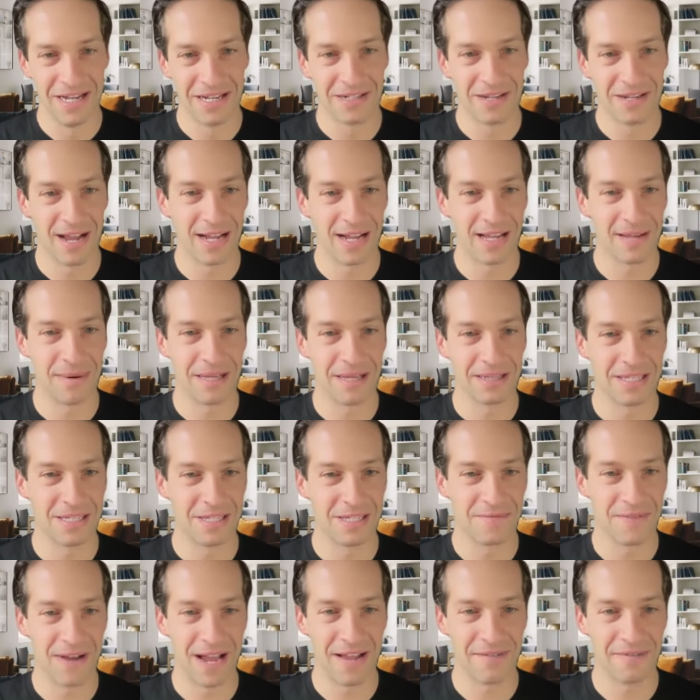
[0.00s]
talk about these
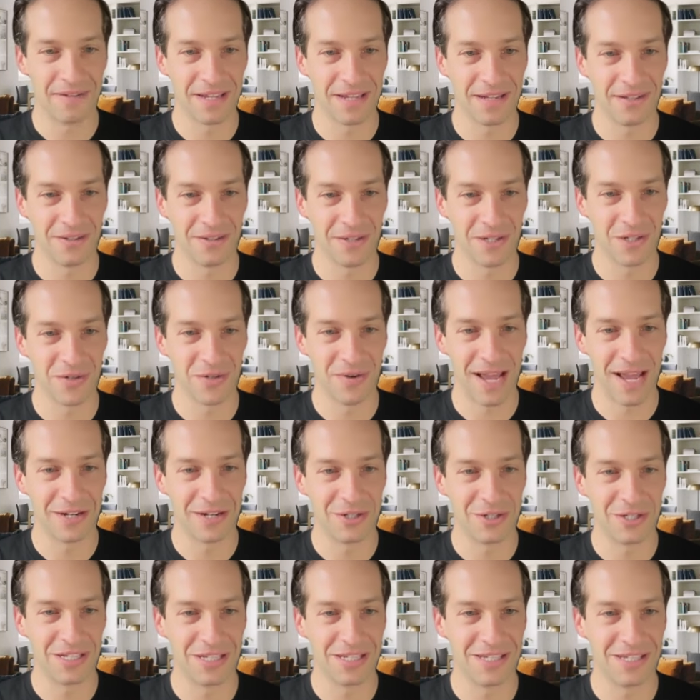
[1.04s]
5 killer
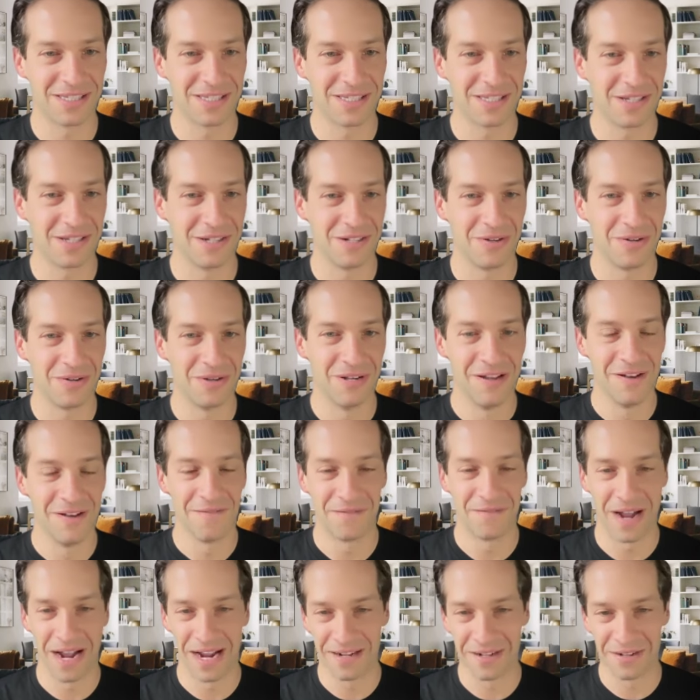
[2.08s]
strategies to
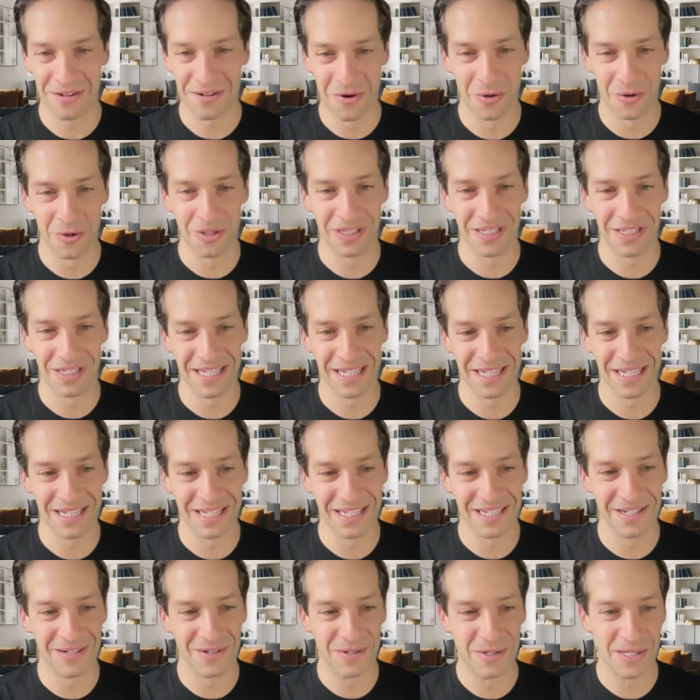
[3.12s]
find gold
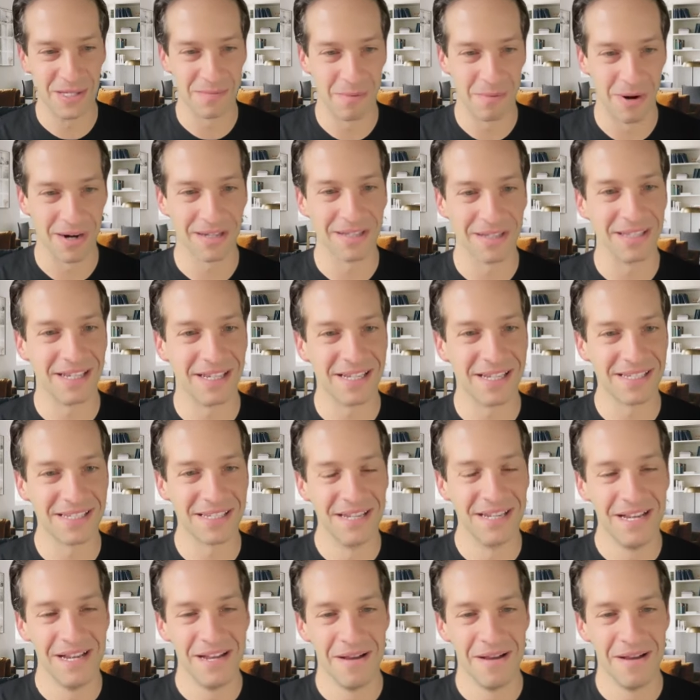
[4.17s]
in your smart list.